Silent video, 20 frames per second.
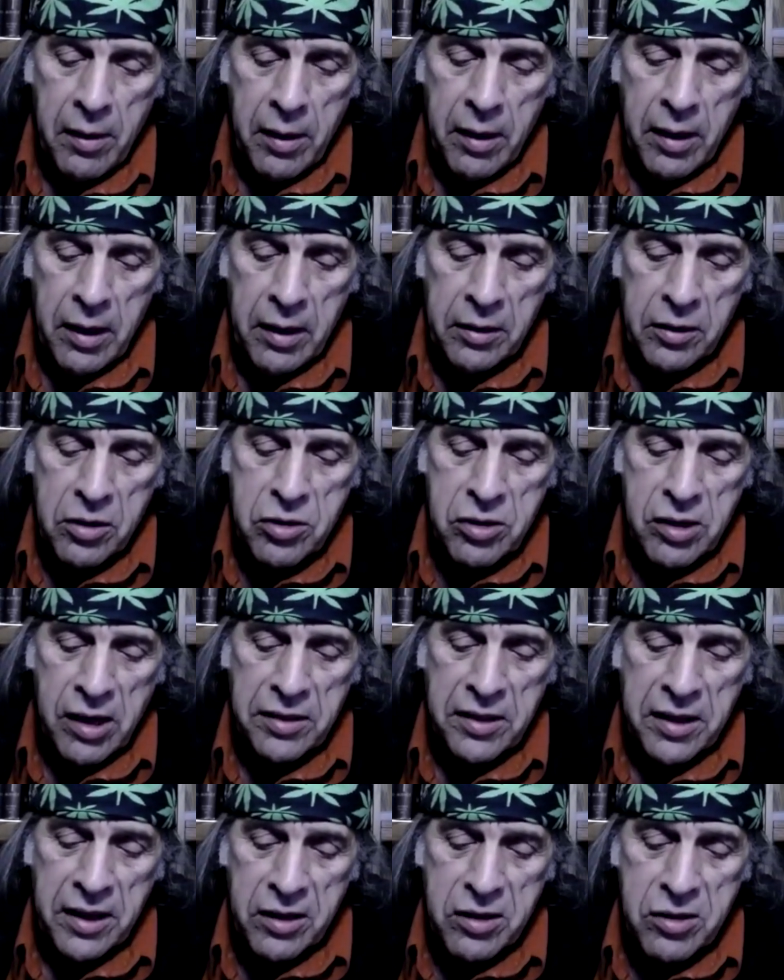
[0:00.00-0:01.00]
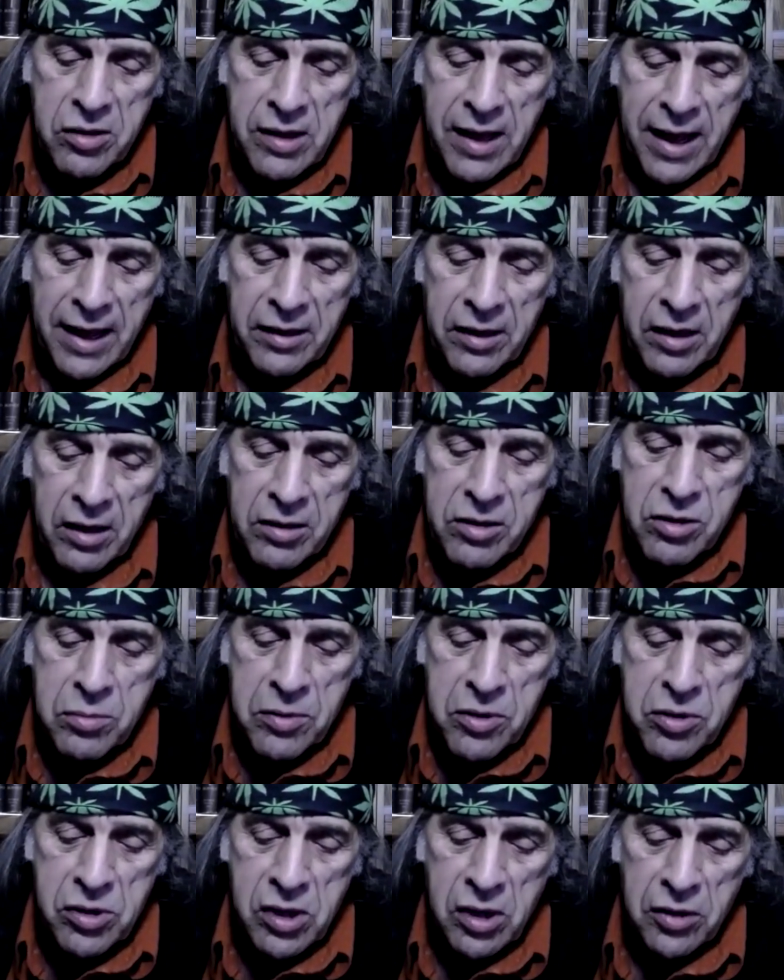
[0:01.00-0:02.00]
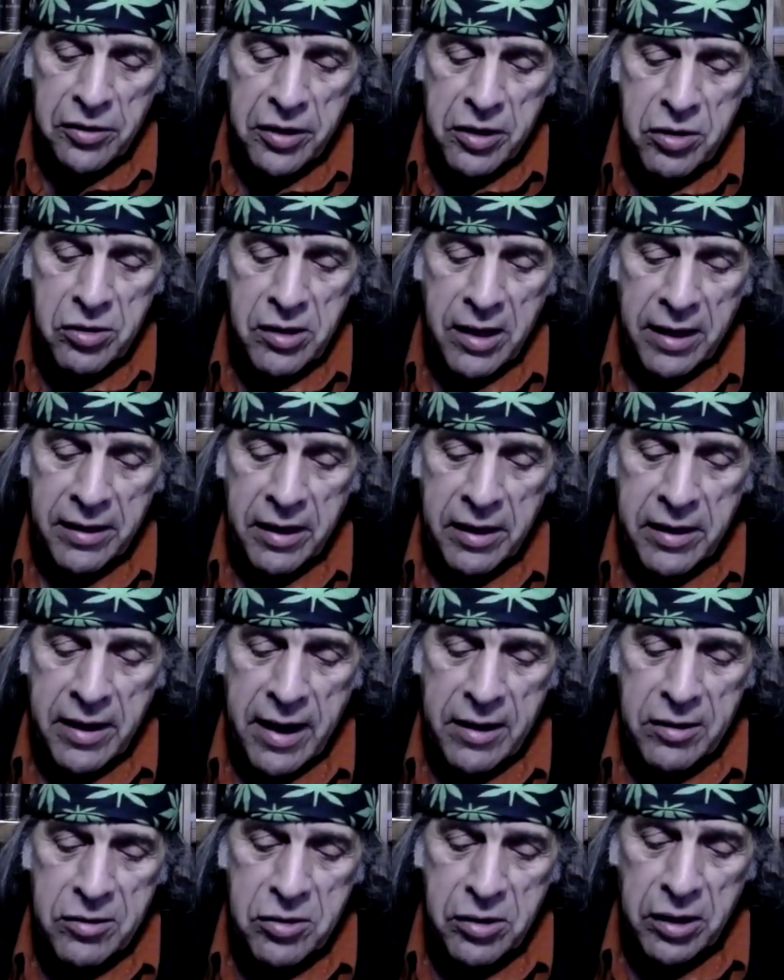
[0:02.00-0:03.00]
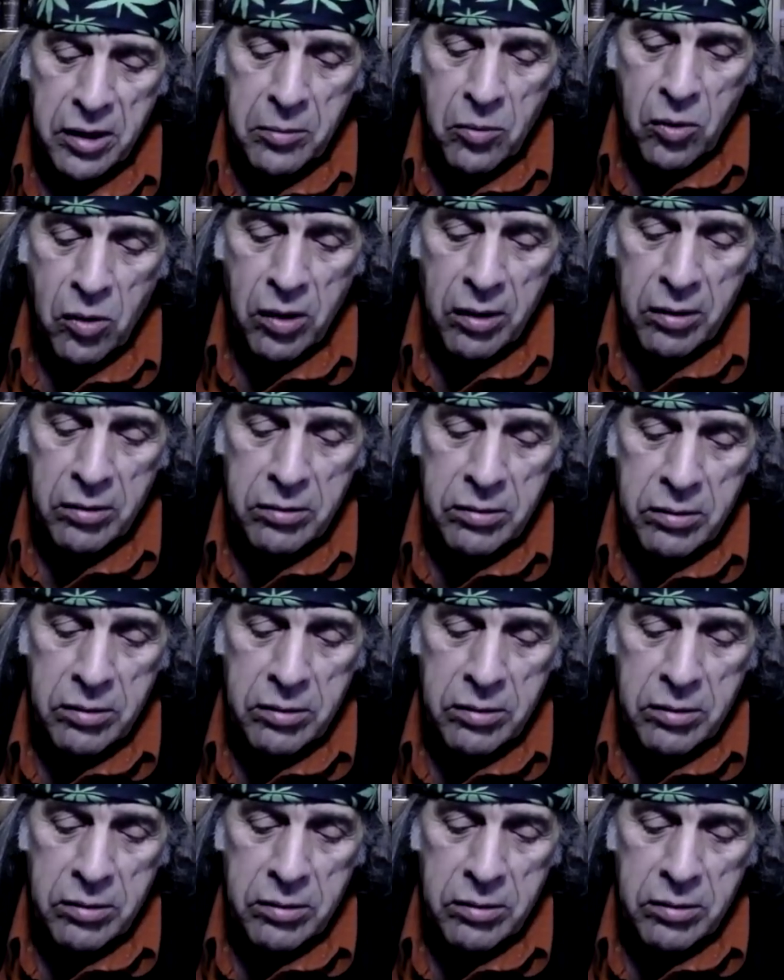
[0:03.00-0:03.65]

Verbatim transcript: And to say that it's not a mysterious deck of cards anymore,